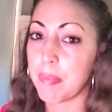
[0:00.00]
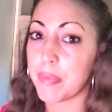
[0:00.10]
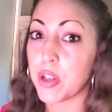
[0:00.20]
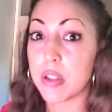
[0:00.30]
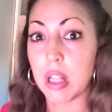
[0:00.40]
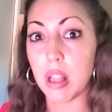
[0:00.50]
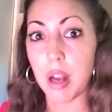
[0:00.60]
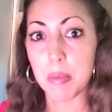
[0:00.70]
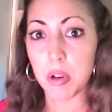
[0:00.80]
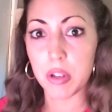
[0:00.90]
There's a
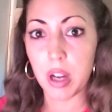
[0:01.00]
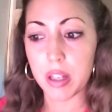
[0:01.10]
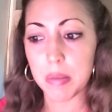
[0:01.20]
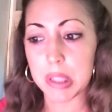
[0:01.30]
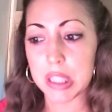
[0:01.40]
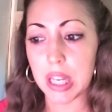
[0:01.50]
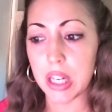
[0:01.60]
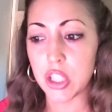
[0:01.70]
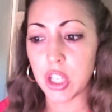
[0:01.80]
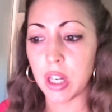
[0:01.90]
lot more
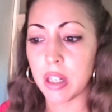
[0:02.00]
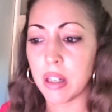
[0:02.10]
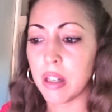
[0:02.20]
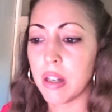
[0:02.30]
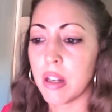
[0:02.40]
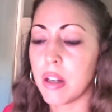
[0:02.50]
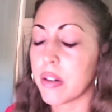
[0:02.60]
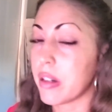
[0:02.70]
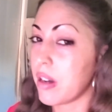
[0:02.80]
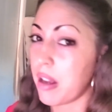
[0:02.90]
documentation,
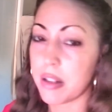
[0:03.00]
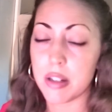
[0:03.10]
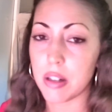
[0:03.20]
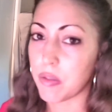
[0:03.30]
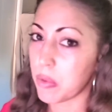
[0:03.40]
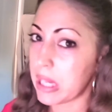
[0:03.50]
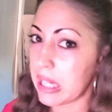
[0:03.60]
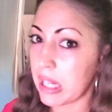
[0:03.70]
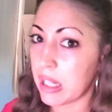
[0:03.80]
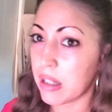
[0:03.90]
not a ton of
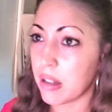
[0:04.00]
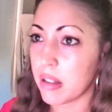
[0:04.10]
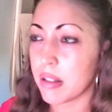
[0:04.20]
reading.